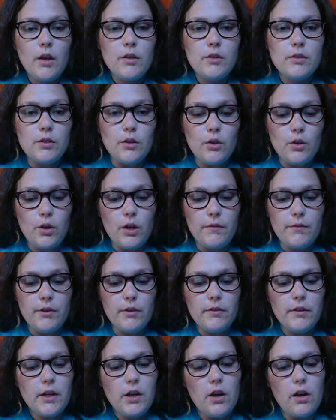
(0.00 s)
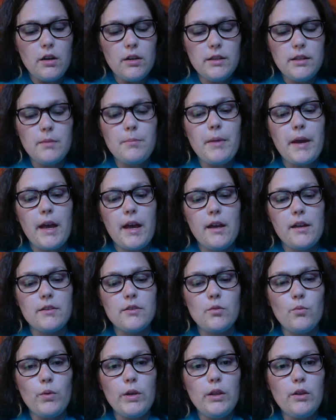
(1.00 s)
So if you'll recall in the
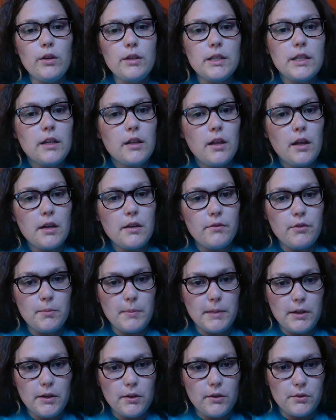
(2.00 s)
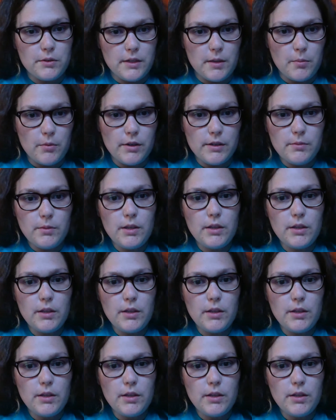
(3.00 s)
past, we looked at a lot of numerical summaries.